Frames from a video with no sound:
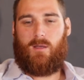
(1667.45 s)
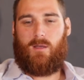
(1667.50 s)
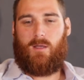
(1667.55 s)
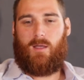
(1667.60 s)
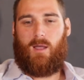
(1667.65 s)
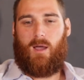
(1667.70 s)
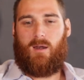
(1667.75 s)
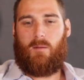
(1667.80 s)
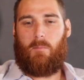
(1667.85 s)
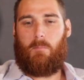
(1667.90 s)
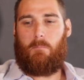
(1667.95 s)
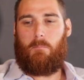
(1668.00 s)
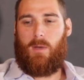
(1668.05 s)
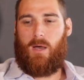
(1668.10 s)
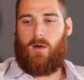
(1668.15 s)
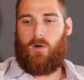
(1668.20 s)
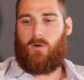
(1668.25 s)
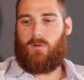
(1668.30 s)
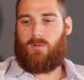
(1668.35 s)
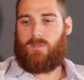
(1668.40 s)
kind of
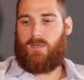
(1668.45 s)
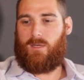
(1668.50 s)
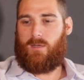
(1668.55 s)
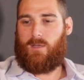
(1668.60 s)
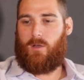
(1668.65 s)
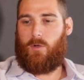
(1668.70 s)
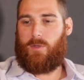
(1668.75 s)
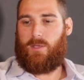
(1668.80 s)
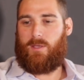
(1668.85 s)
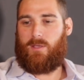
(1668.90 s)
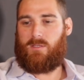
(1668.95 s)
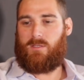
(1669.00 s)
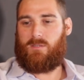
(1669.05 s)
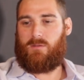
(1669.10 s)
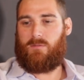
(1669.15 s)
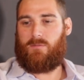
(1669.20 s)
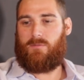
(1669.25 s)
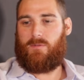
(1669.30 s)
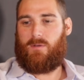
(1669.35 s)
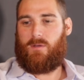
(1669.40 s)
meld in a
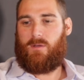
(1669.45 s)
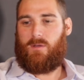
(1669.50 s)
cohesive